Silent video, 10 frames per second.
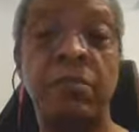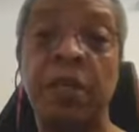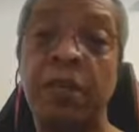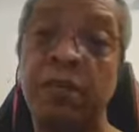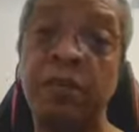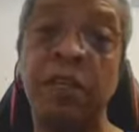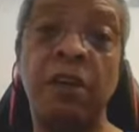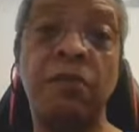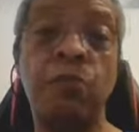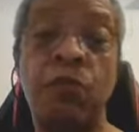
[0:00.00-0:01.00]
because they
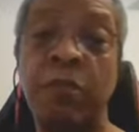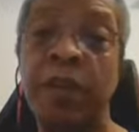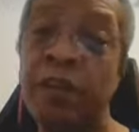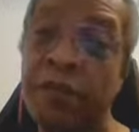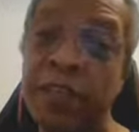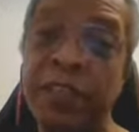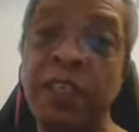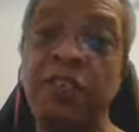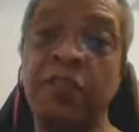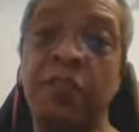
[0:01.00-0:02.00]
have worm
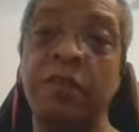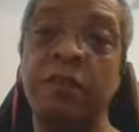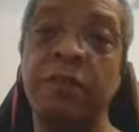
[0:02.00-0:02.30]
infestation.